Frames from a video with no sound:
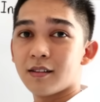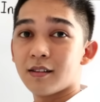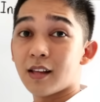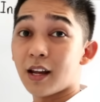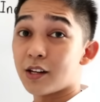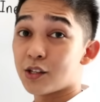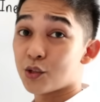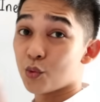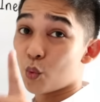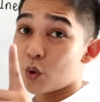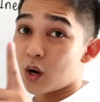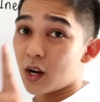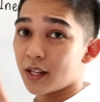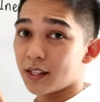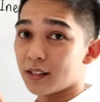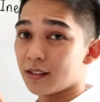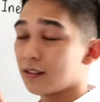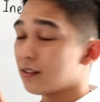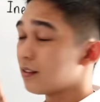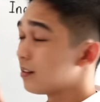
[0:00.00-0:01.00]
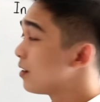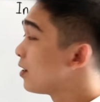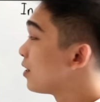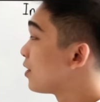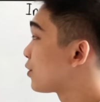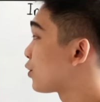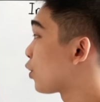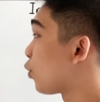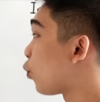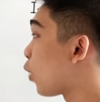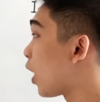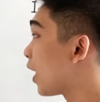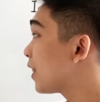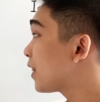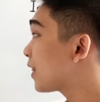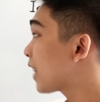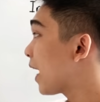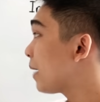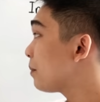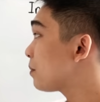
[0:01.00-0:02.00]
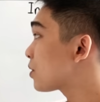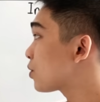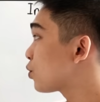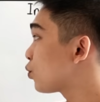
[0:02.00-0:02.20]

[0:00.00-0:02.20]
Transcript: that is 1. So 1 times